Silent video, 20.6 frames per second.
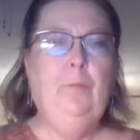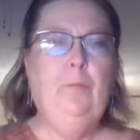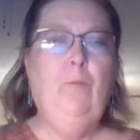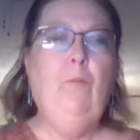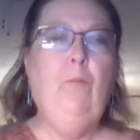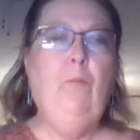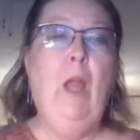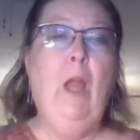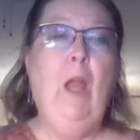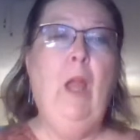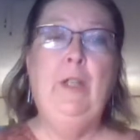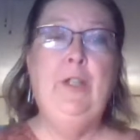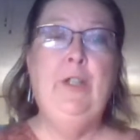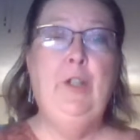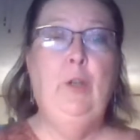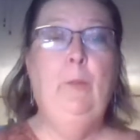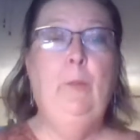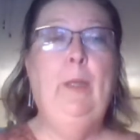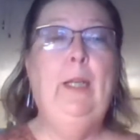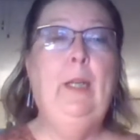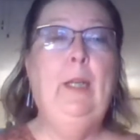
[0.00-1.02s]
I'm
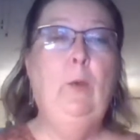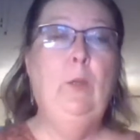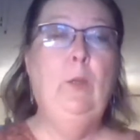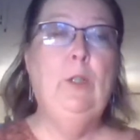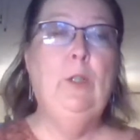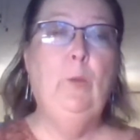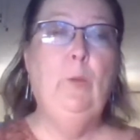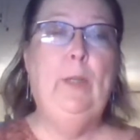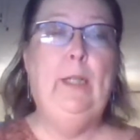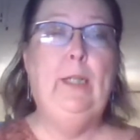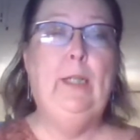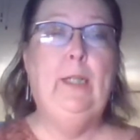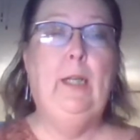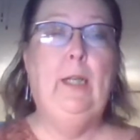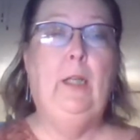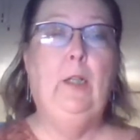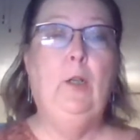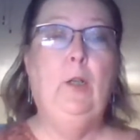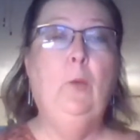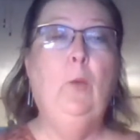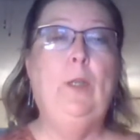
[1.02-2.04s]
assuming it was a reseller.
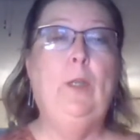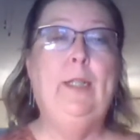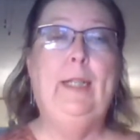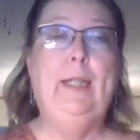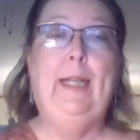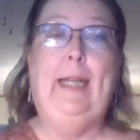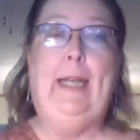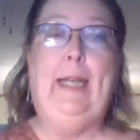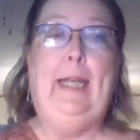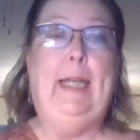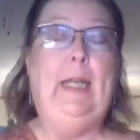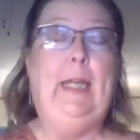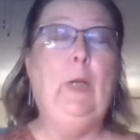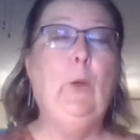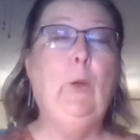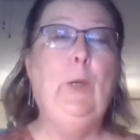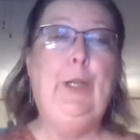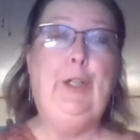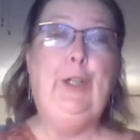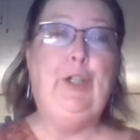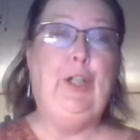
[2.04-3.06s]
Was it a he or a
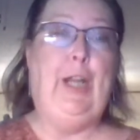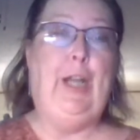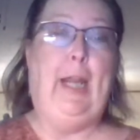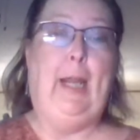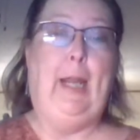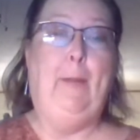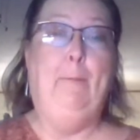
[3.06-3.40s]
she?